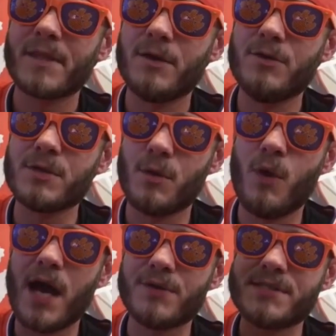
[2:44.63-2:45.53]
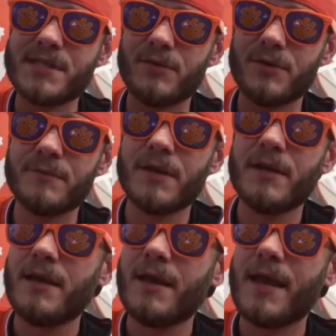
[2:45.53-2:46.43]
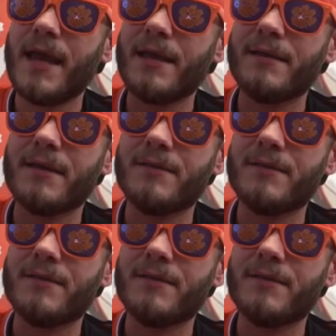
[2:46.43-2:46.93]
who's a wide receiver. And